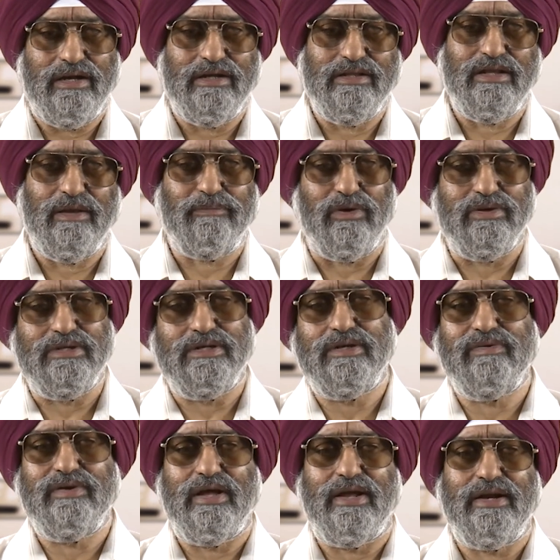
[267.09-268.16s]
in the
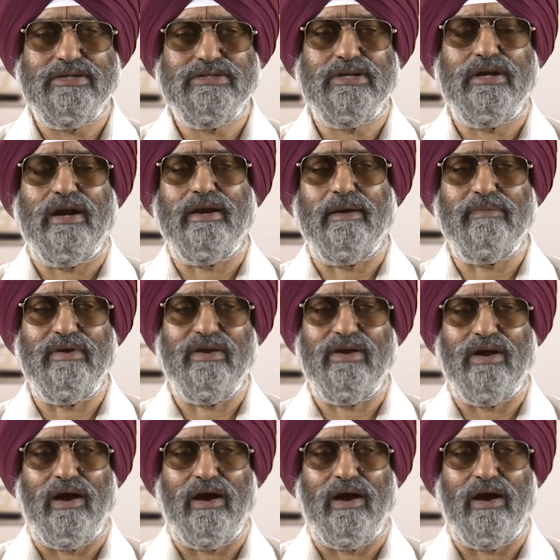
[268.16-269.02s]
positive direction and away,